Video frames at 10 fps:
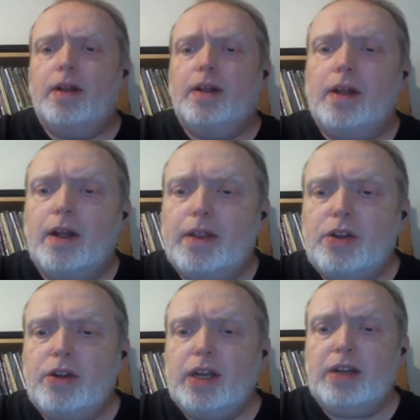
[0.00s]
Then you
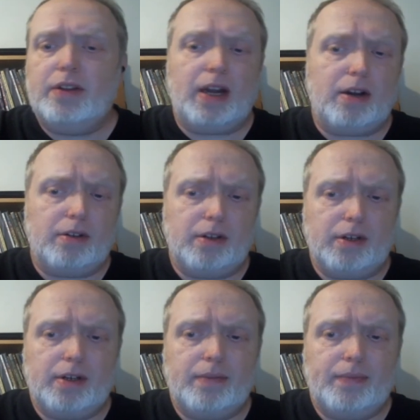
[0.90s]
get into outlook.
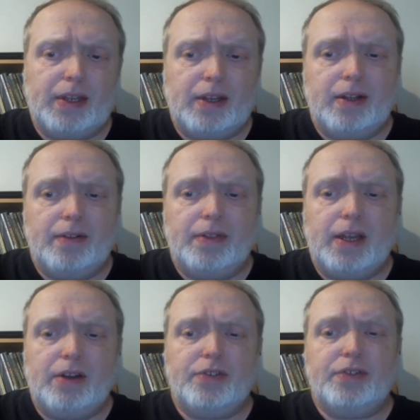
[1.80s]
How
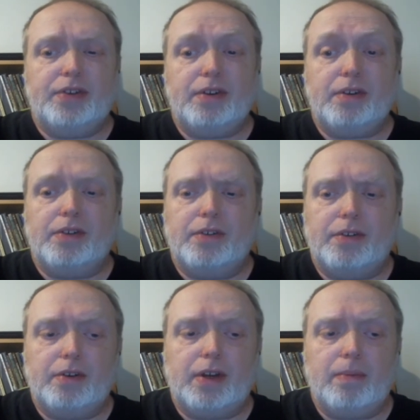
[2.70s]
serious is your
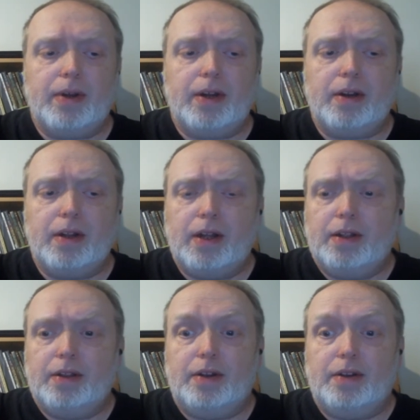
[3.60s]
campaign?
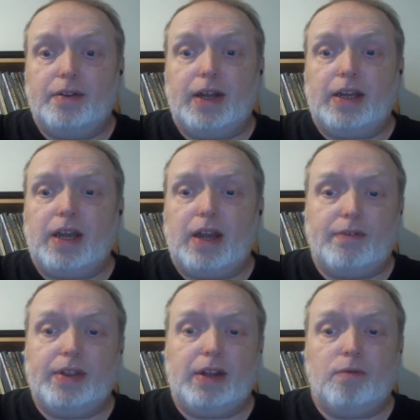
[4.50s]
Does like
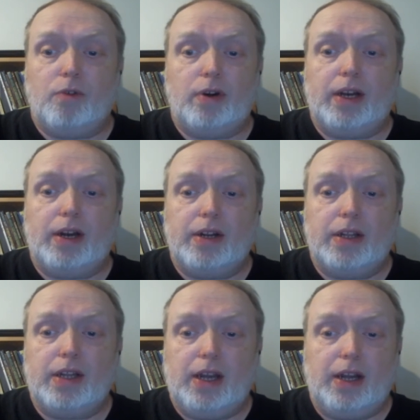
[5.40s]
everything work out in
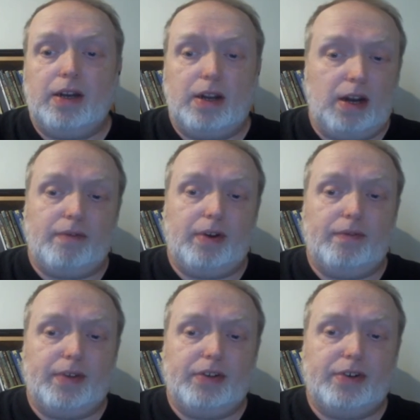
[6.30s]
the end in every
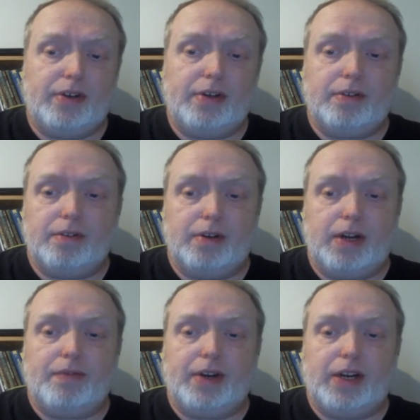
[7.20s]
adventure or in
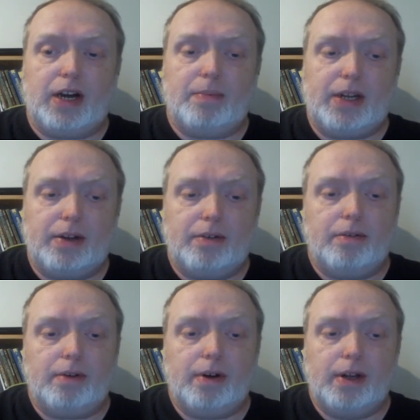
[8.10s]
every comic,
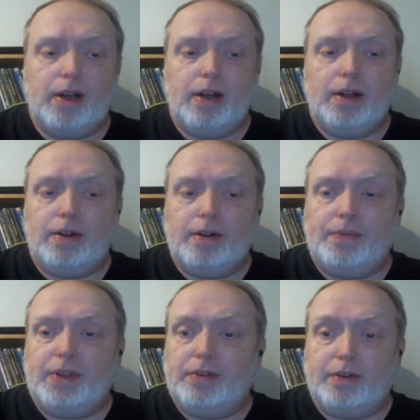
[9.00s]
or
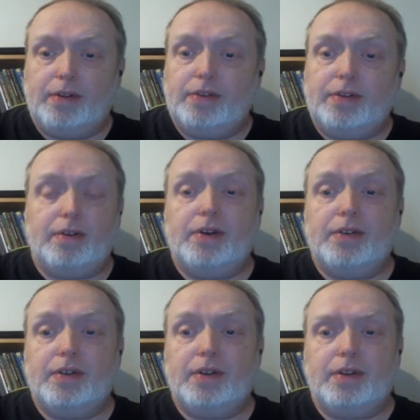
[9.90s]
is it serious
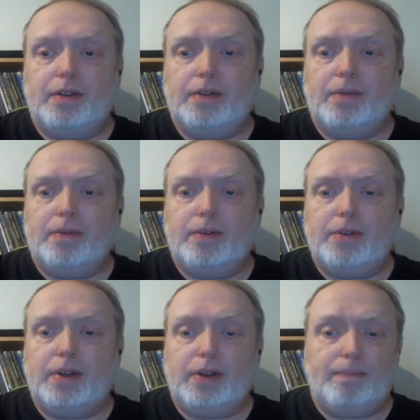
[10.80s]
and
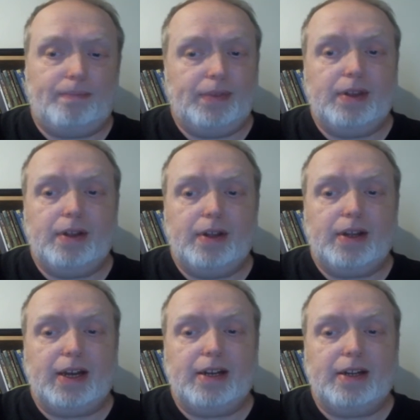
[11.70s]
usually
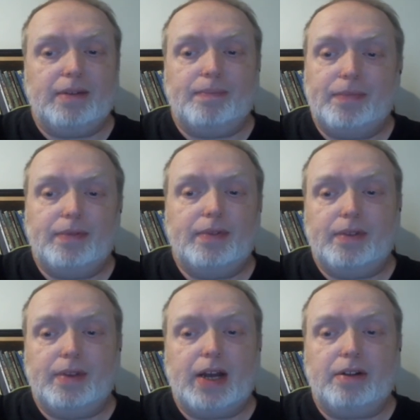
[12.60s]
kind of a
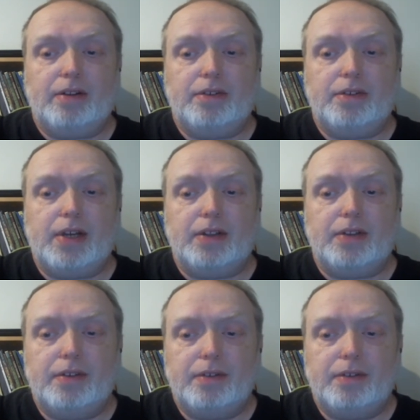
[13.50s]
lot of loose ends?